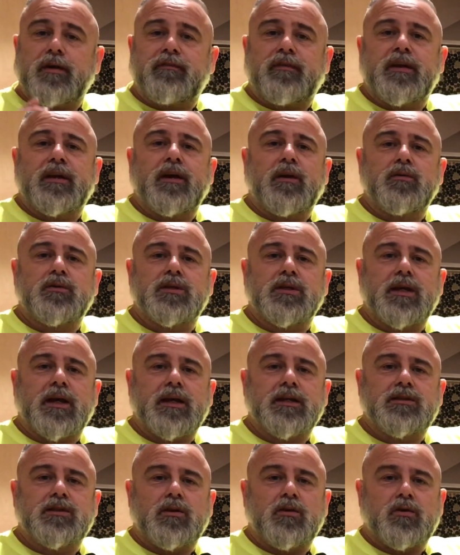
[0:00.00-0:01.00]
video today
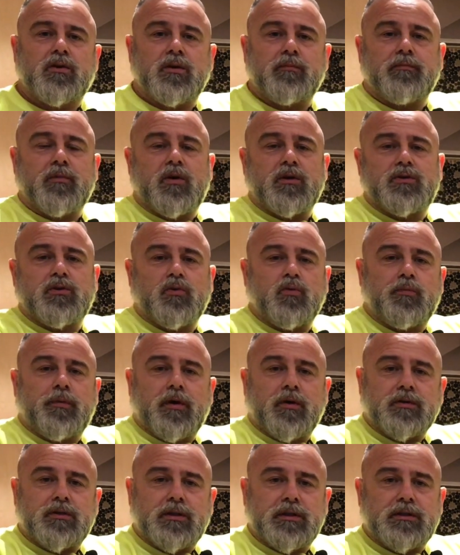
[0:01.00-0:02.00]
to look at my
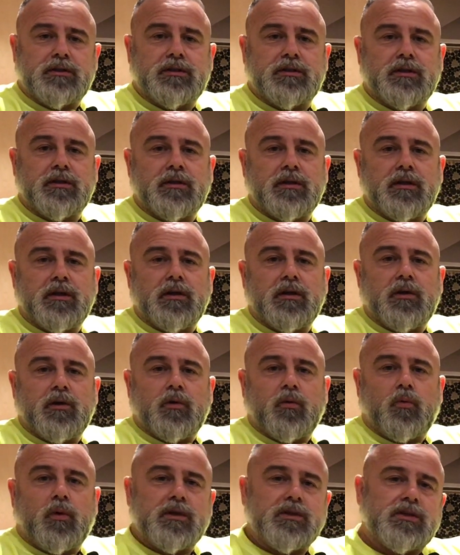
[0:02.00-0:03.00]
toolboxes.
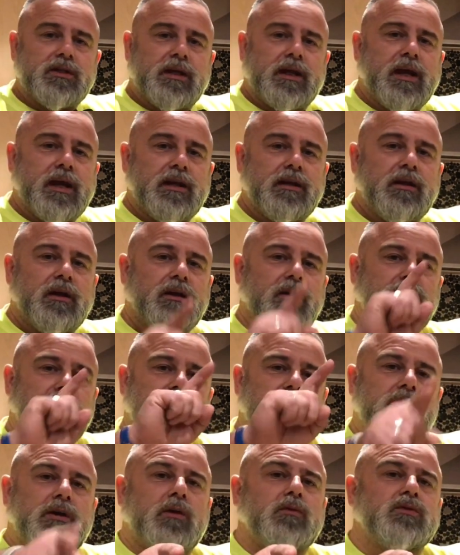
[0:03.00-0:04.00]
Once again,
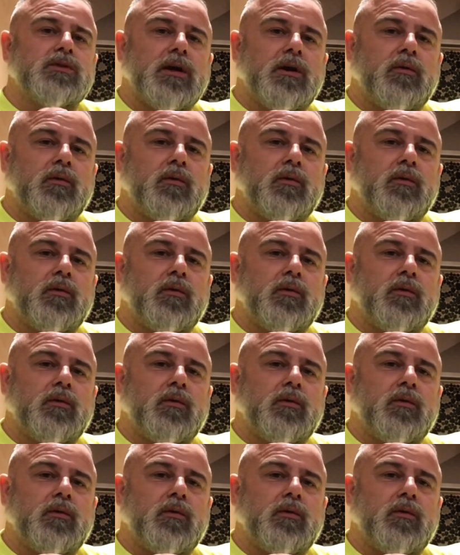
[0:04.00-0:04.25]
don't tell